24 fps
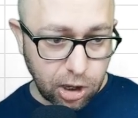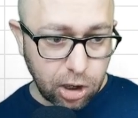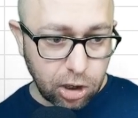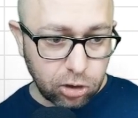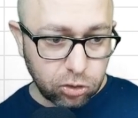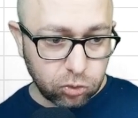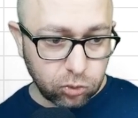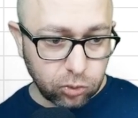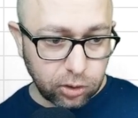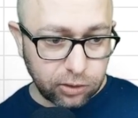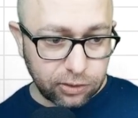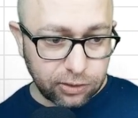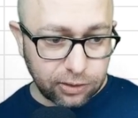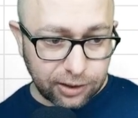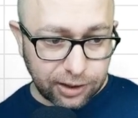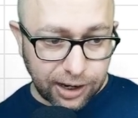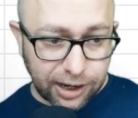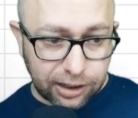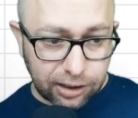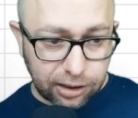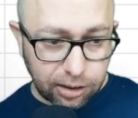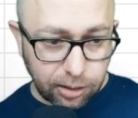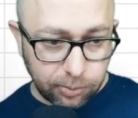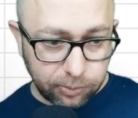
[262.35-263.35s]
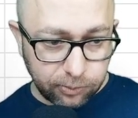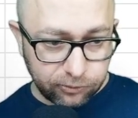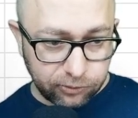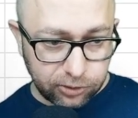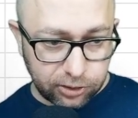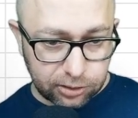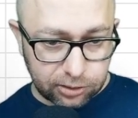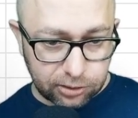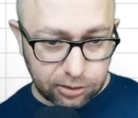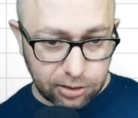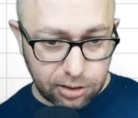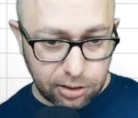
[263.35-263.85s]
So in the rank up
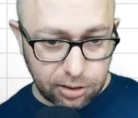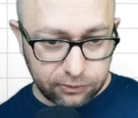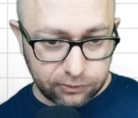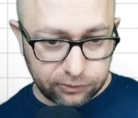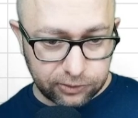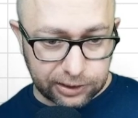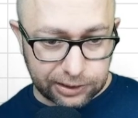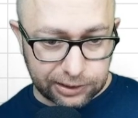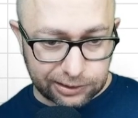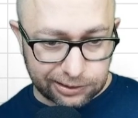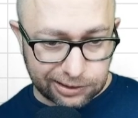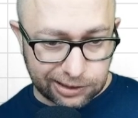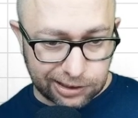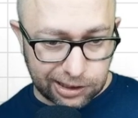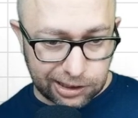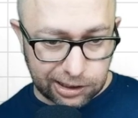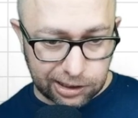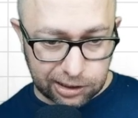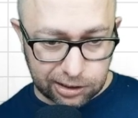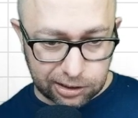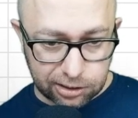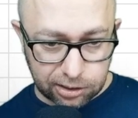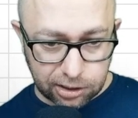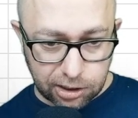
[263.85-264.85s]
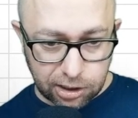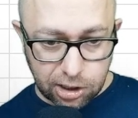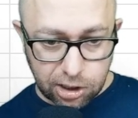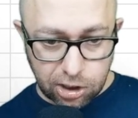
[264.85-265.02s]
field here,